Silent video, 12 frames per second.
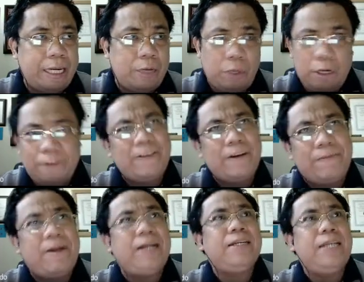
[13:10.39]
And we know for a
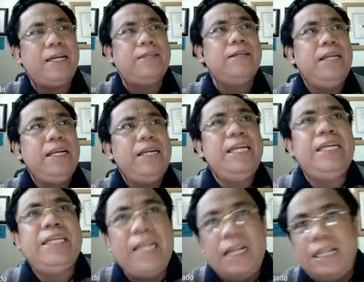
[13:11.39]
fact that
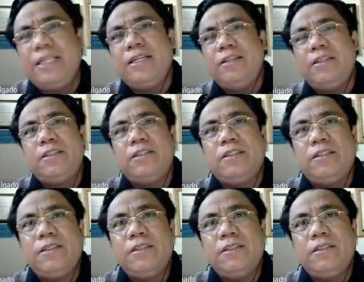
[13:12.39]
intelligence